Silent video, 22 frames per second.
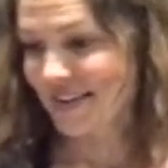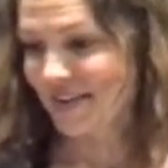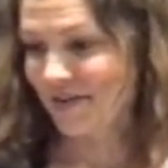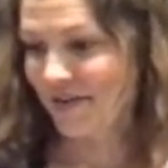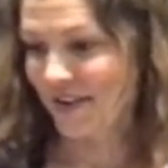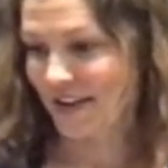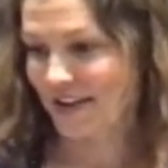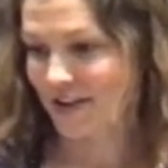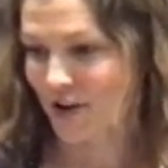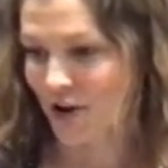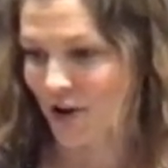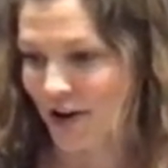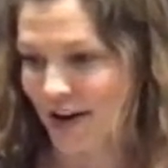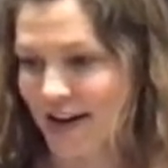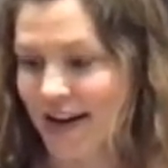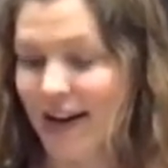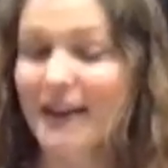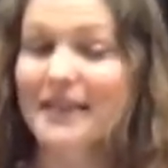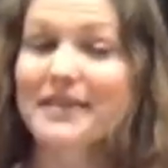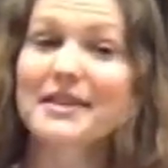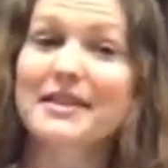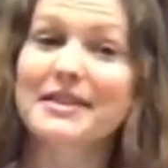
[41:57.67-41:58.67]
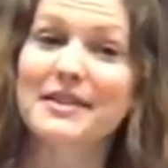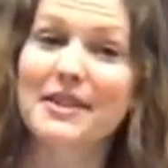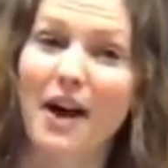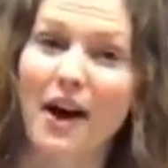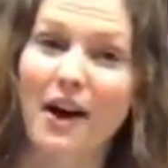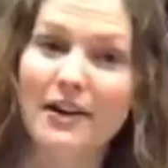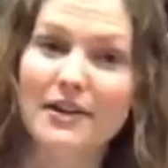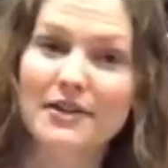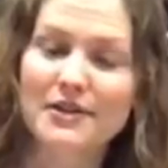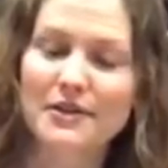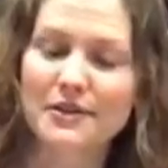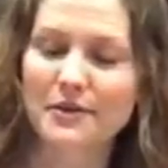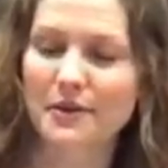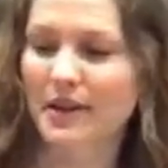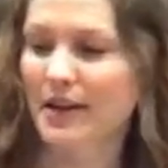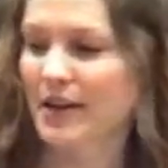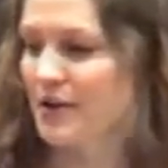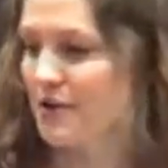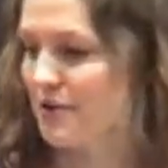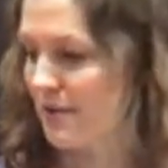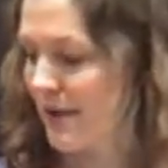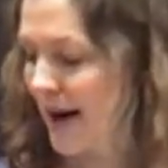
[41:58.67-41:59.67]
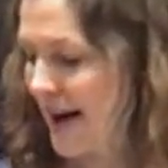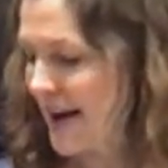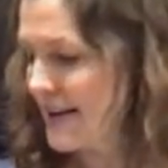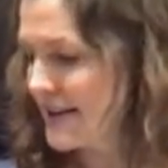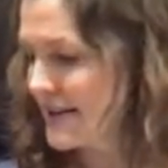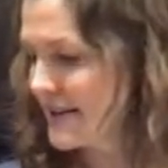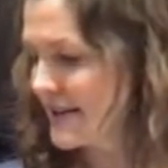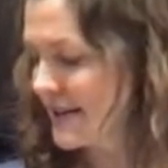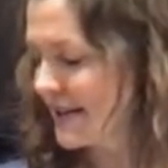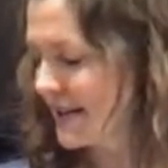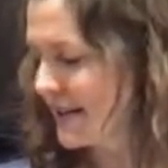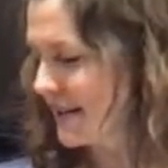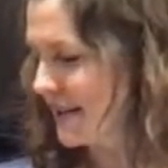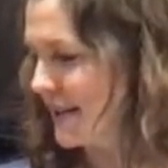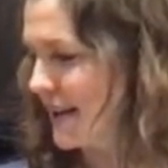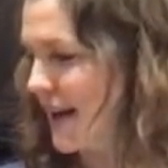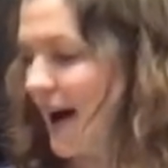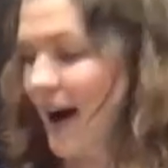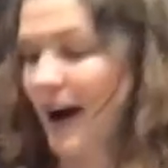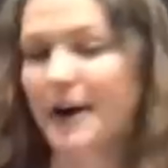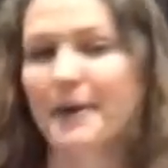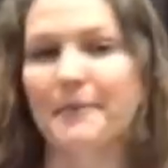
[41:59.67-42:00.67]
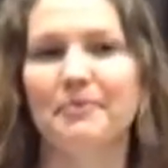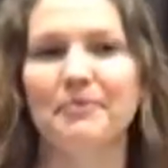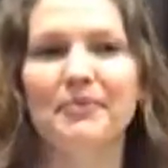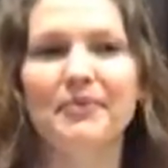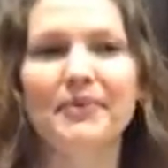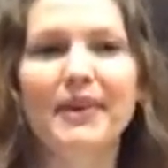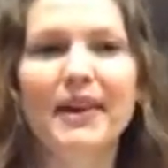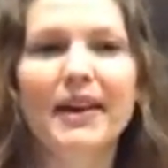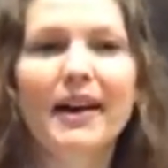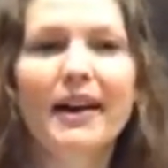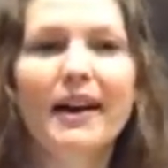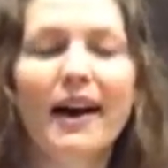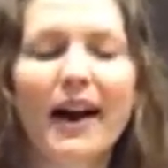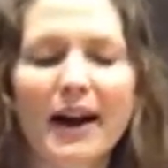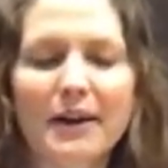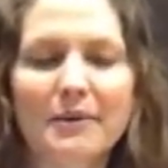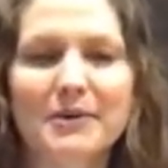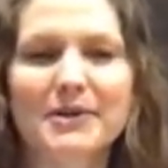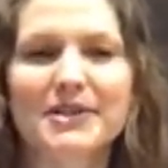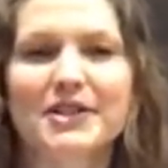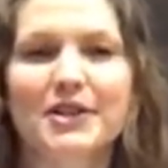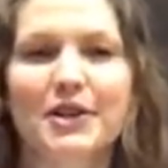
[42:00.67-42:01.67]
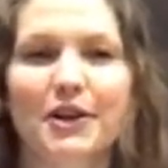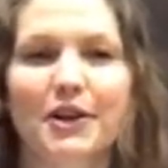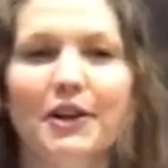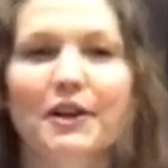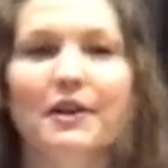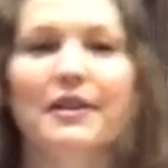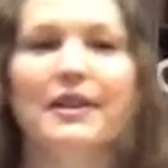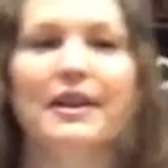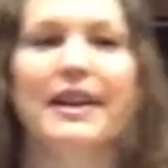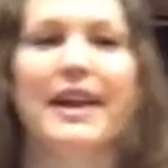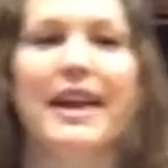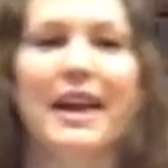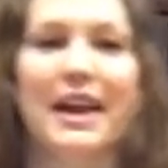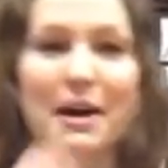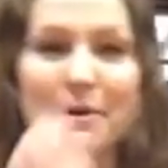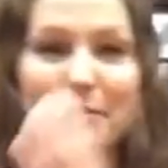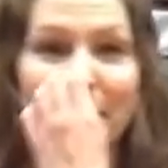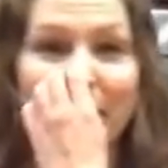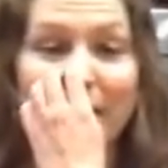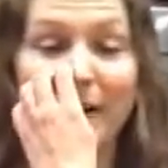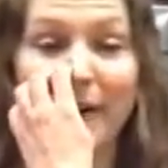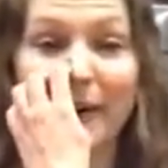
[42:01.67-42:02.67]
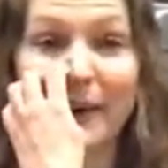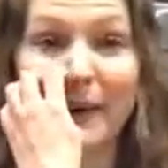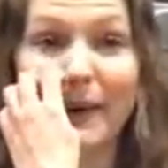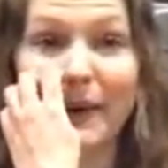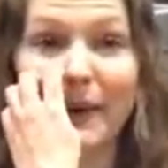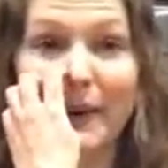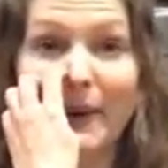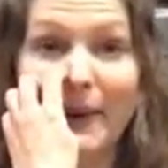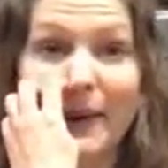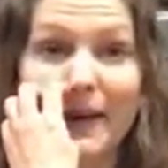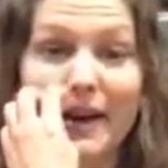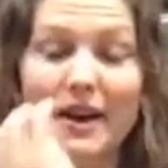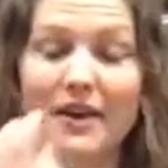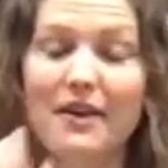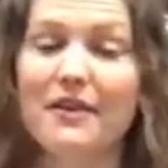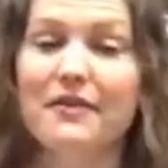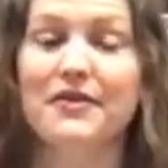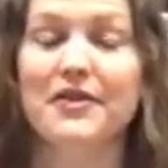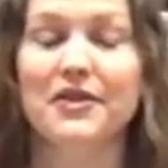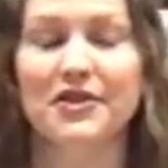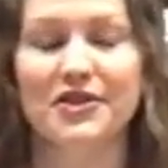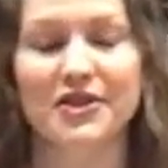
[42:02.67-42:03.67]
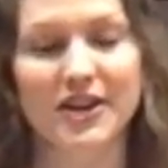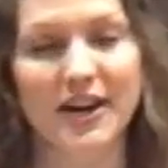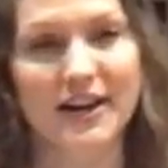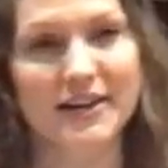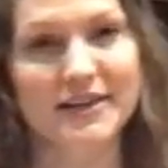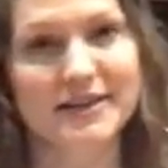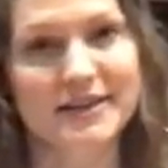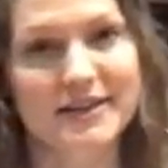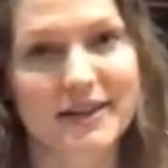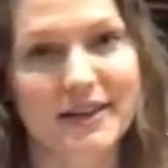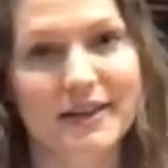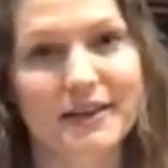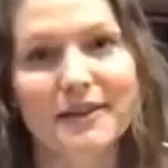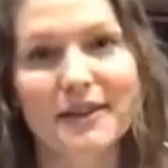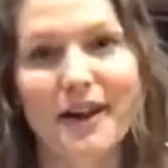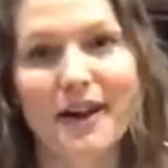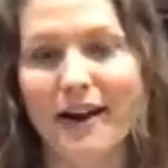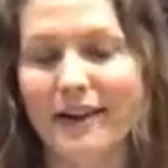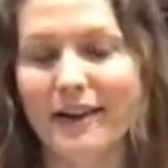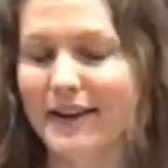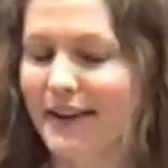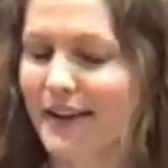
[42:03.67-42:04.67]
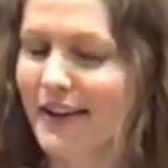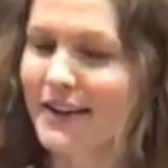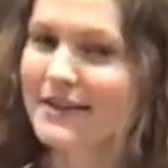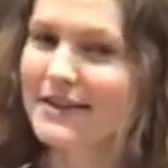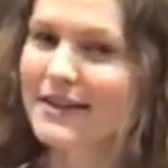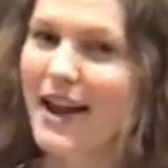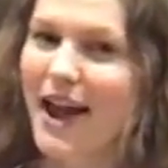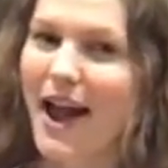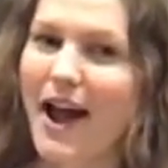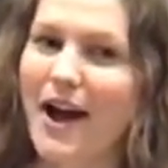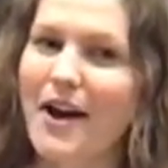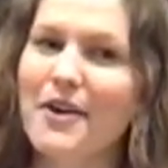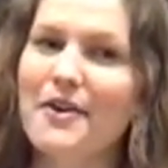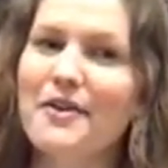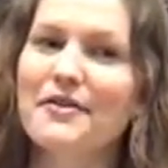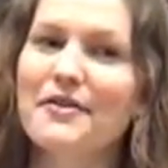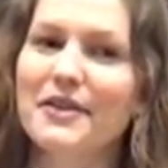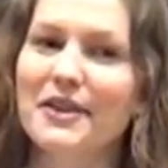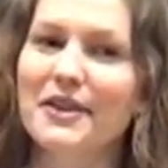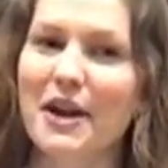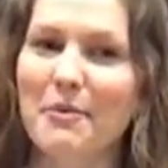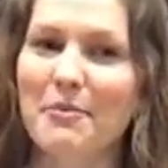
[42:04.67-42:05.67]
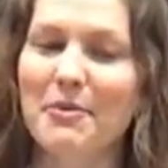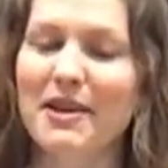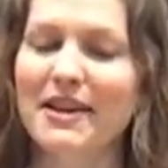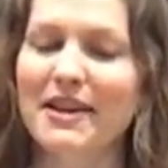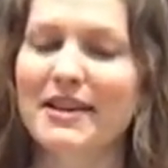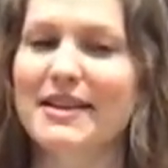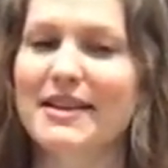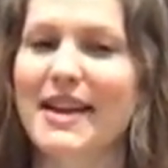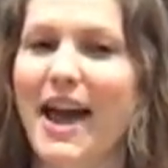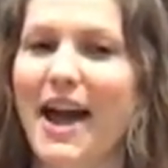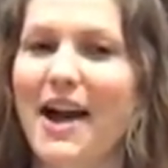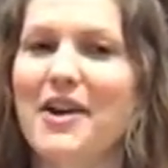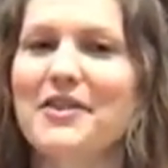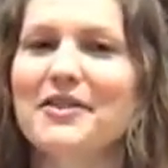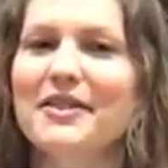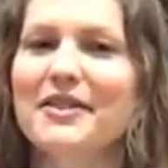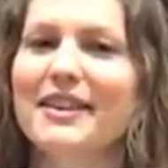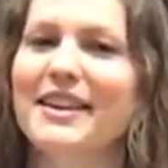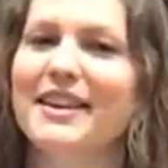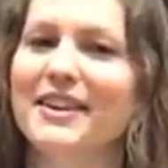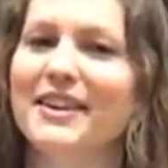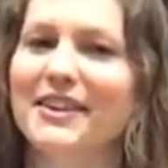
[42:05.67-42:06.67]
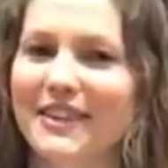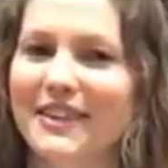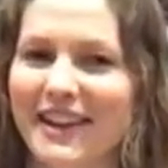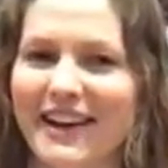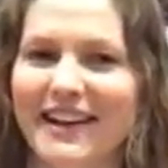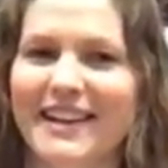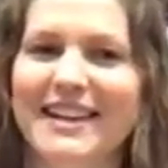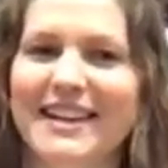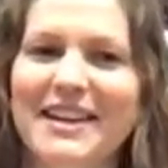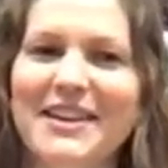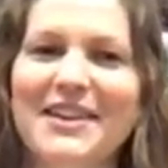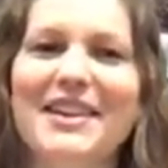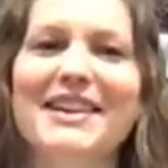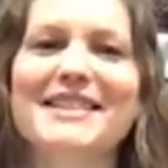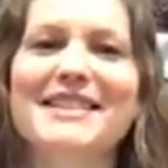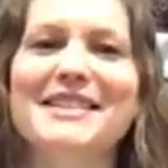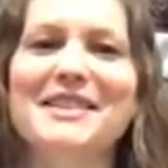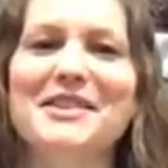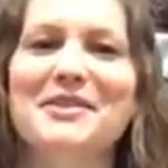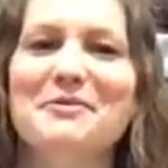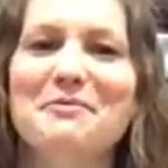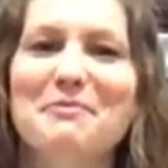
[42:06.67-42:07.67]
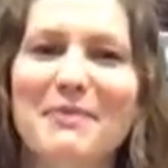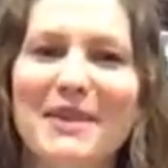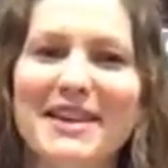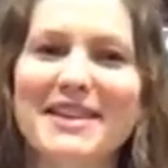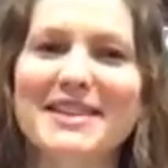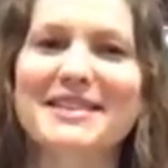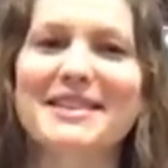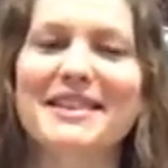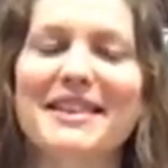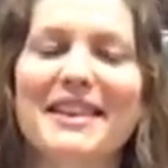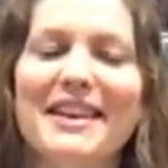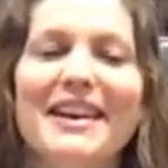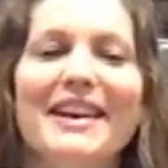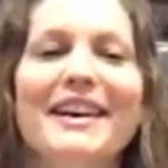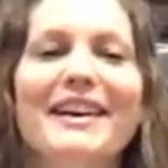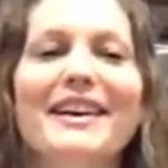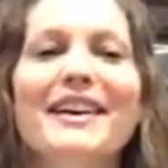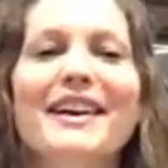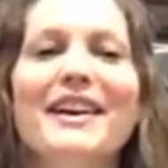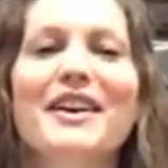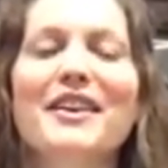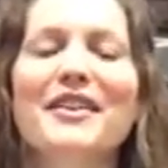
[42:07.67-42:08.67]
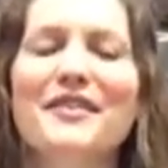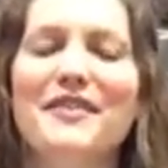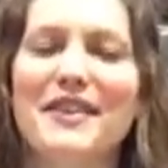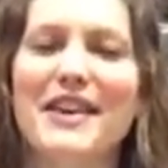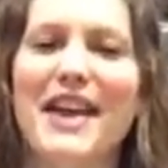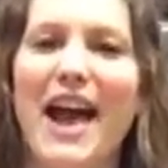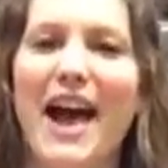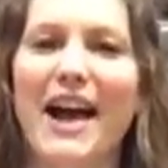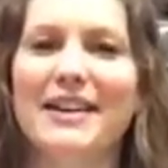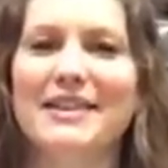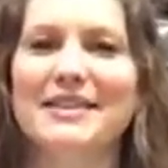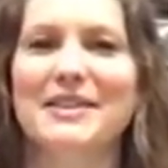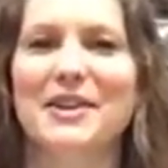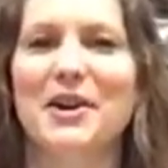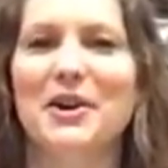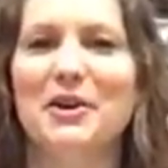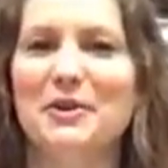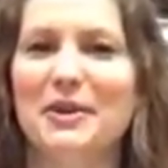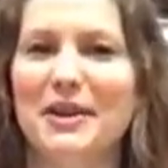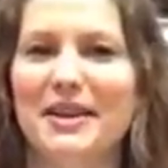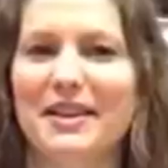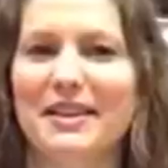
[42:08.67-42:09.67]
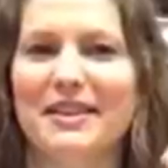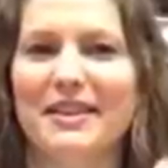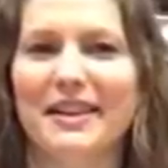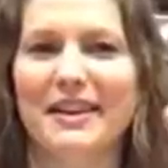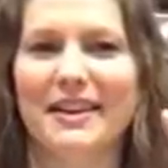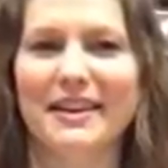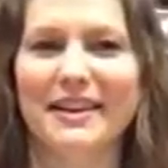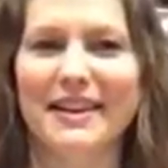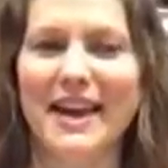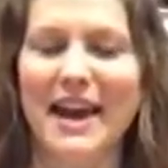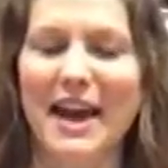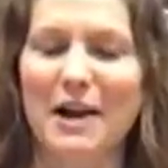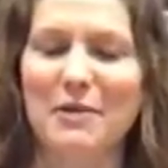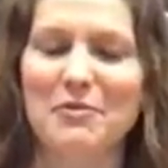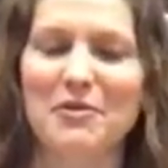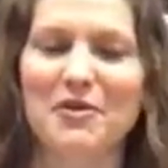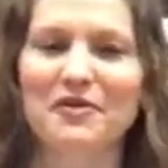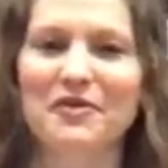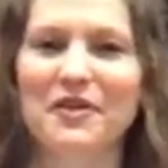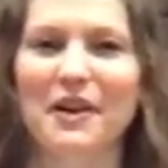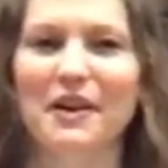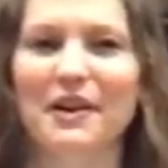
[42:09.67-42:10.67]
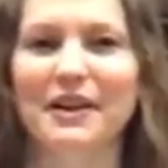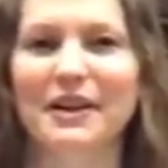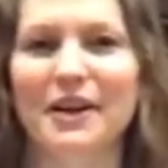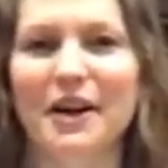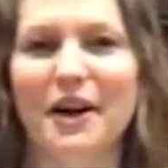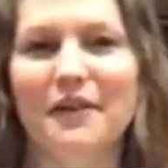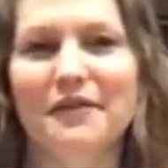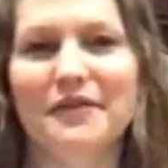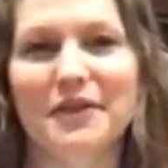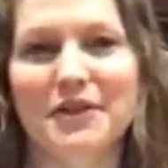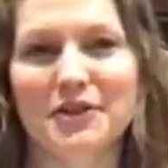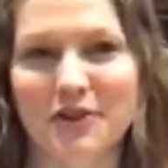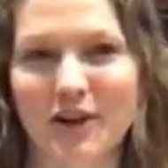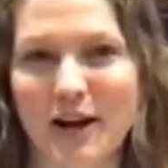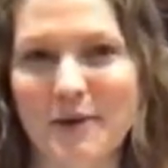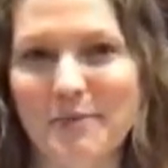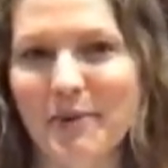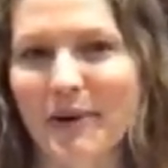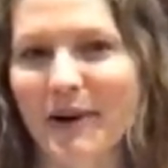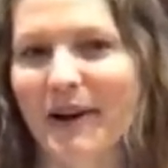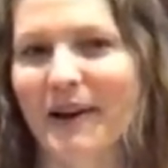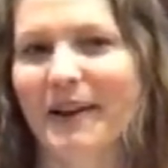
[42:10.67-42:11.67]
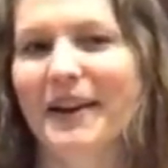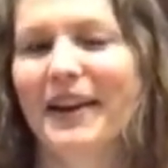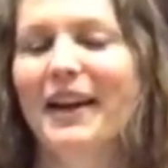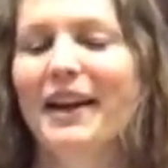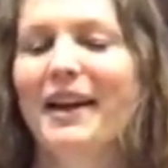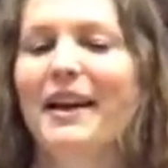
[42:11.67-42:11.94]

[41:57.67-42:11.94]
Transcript: Victoria, the dogs are doing great. I would turn the camera. If you're just logging in now, if you're coming in now, you're lucky because you missed the fiasco with the camera falling off the tripod.